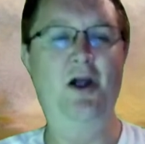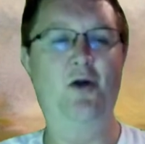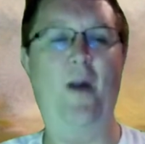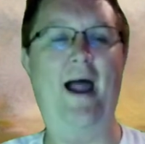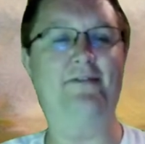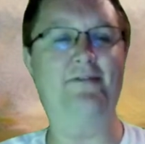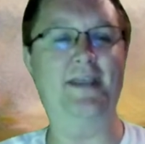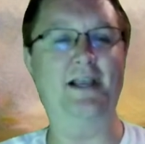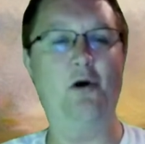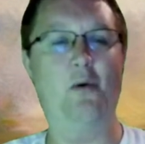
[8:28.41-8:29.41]
Rather
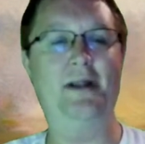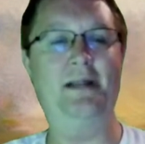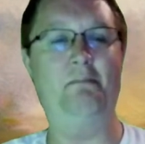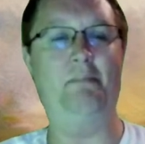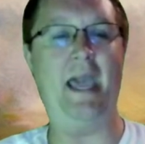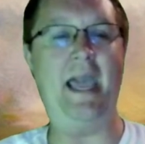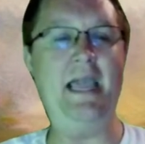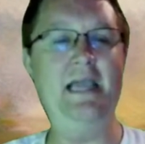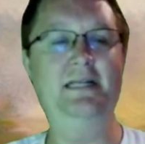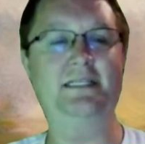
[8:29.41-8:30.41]
than going and
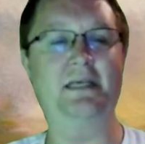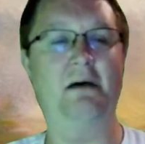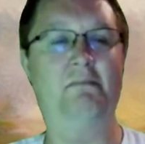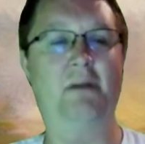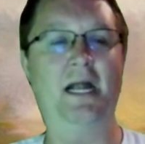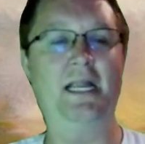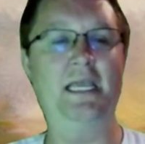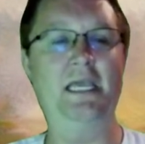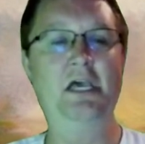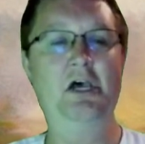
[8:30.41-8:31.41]
paying
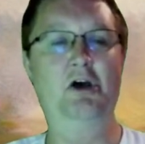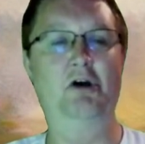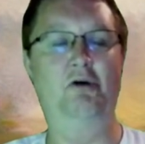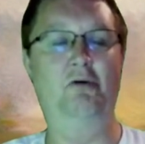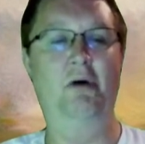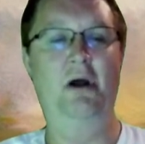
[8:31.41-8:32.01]
somebody who